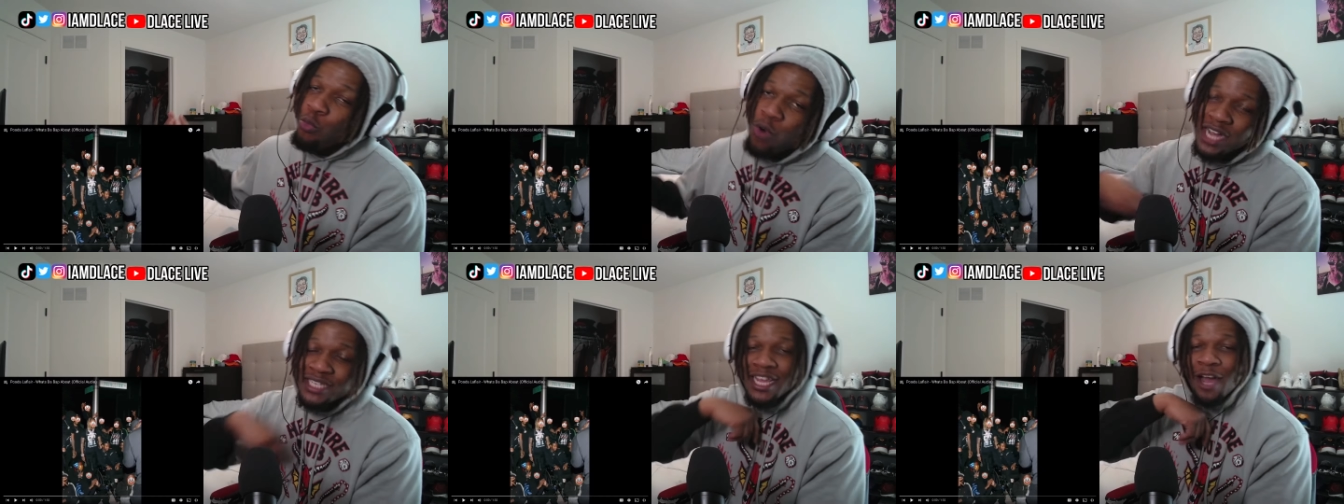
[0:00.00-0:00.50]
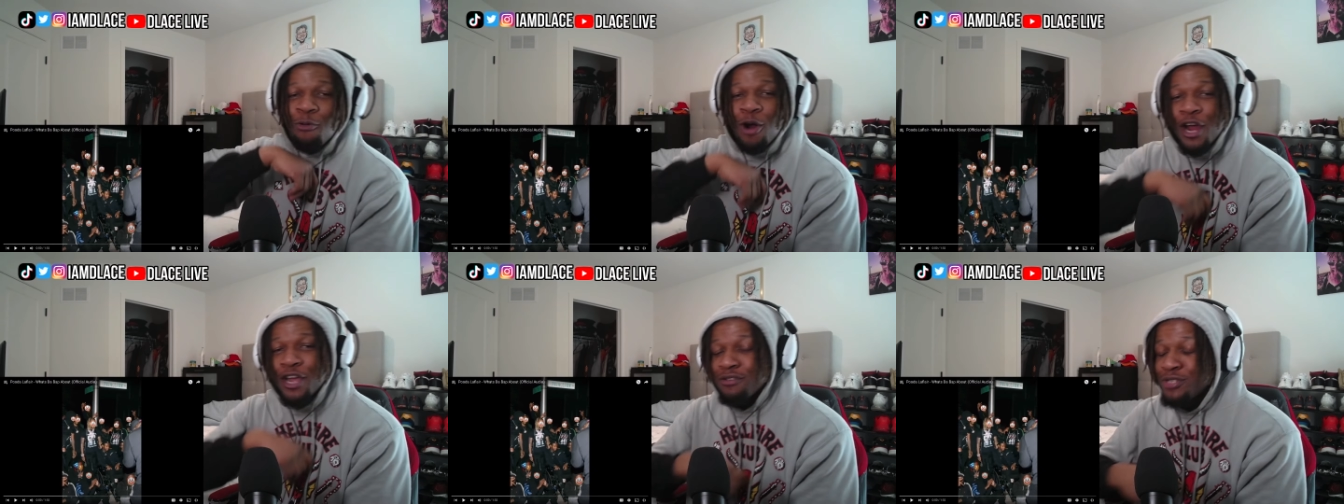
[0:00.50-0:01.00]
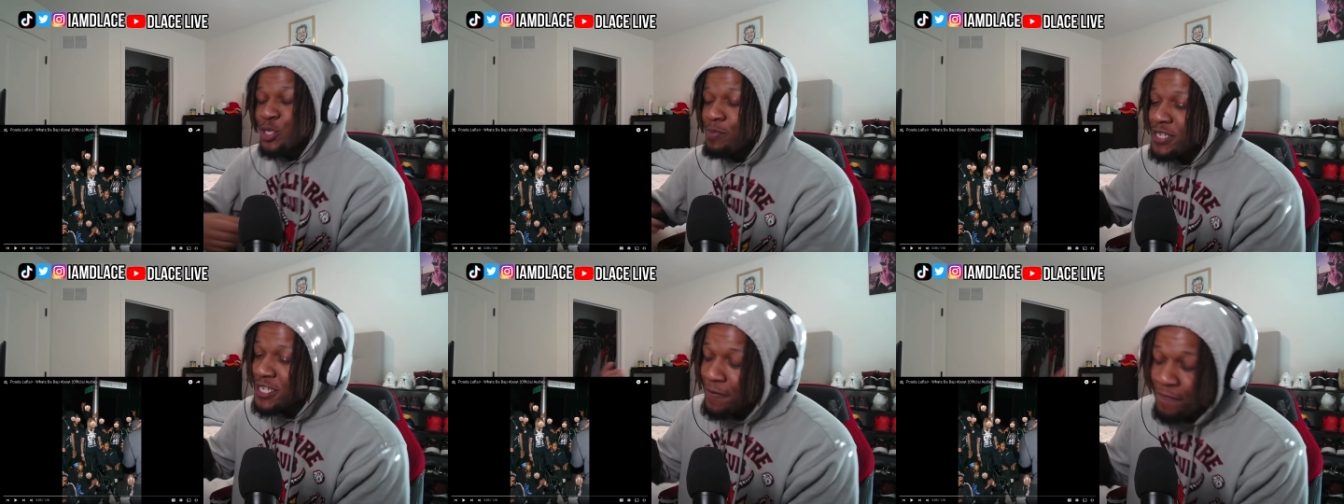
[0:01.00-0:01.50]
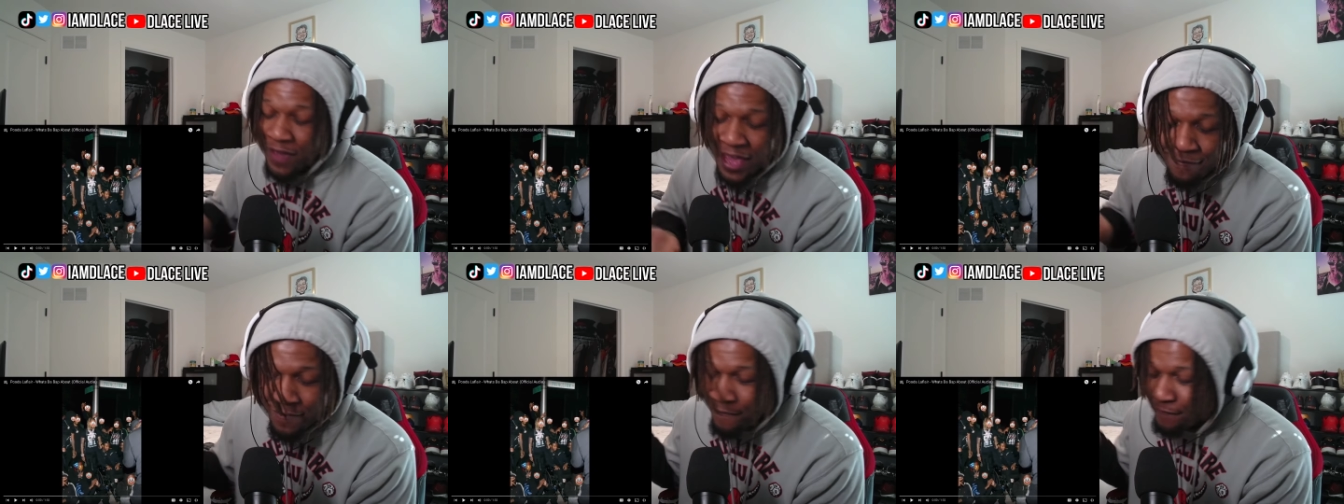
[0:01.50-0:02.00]
What's that word, YouTube? It's your
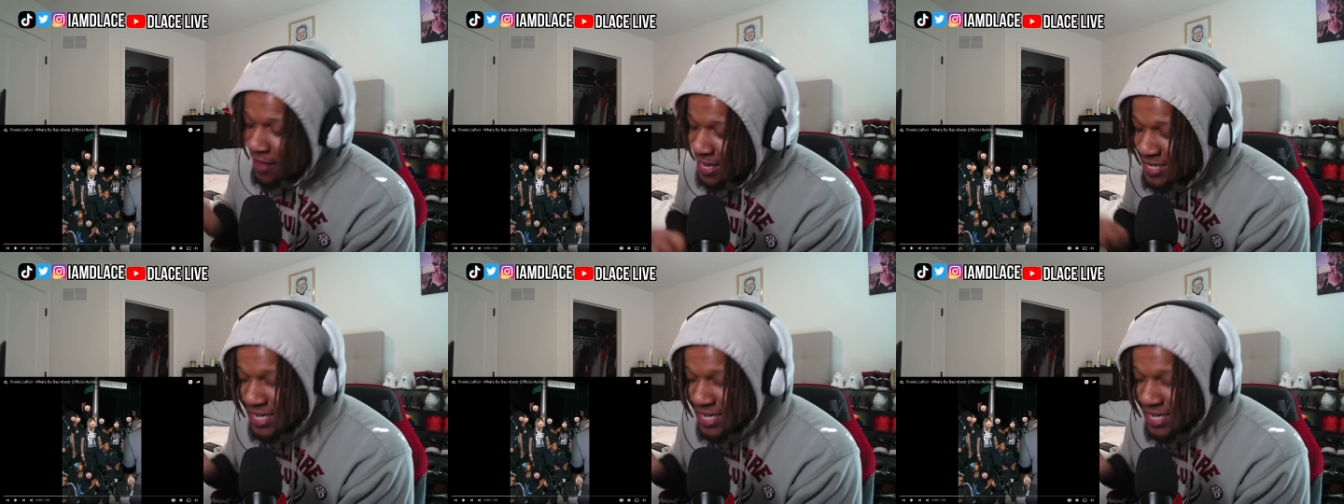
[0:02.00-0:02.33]
favorite face,